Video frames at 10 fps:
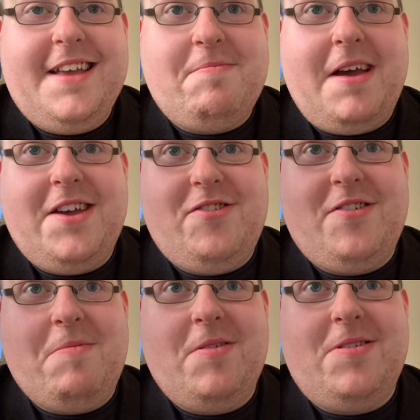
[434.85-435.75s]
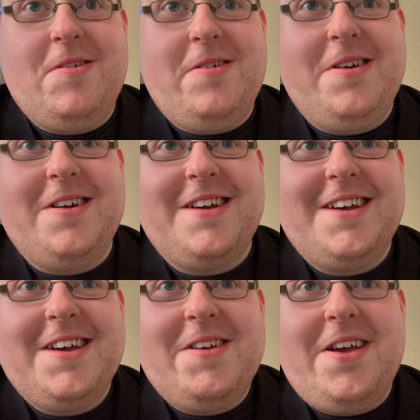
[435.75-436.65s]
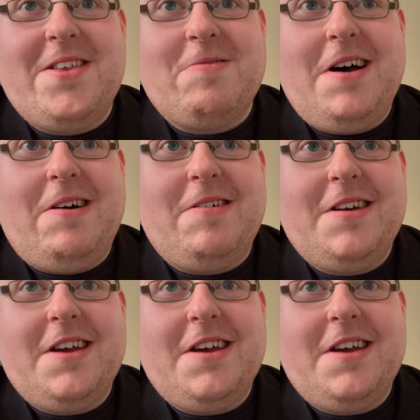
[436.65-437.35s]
paying tribute to as well.